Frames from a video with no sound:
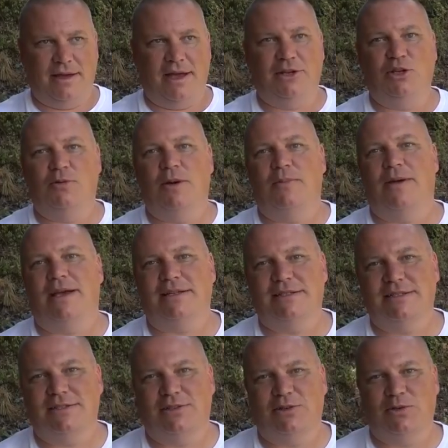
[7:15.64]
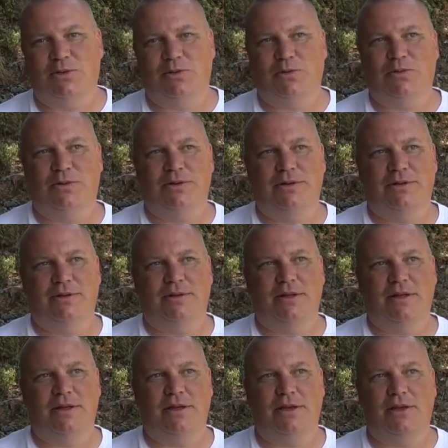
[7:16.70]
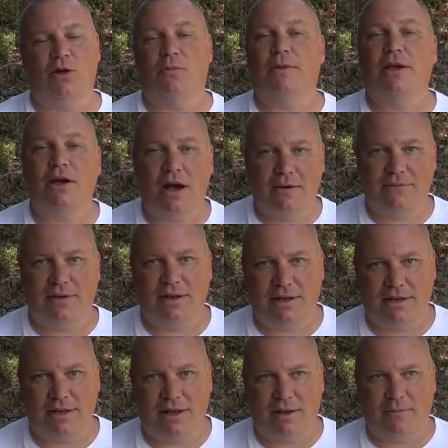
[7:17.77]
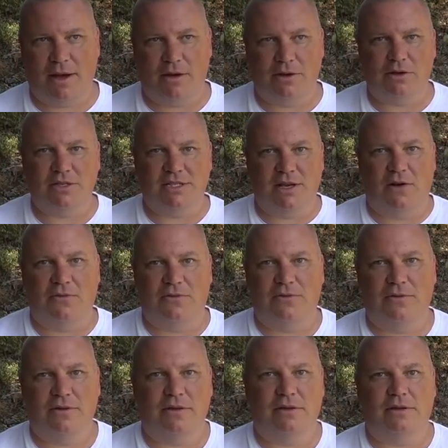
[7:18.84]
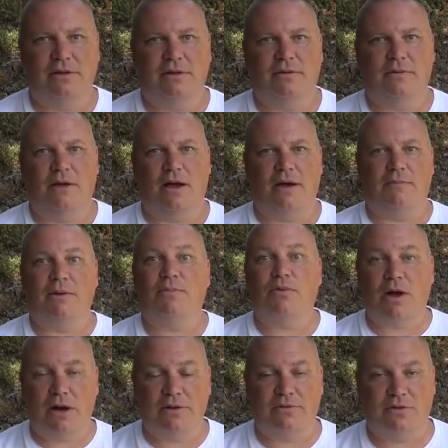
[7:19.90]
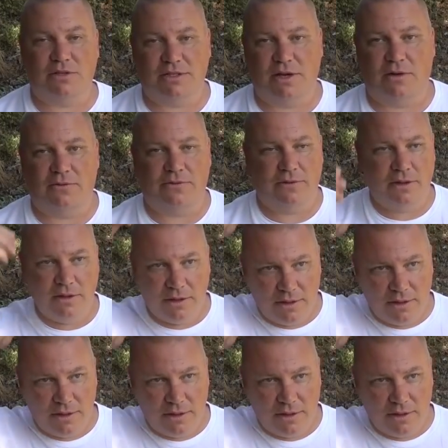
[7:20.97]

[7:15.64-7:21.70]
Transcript: I do my best to, you know, be confident about yourself, uh, be proud of yourself.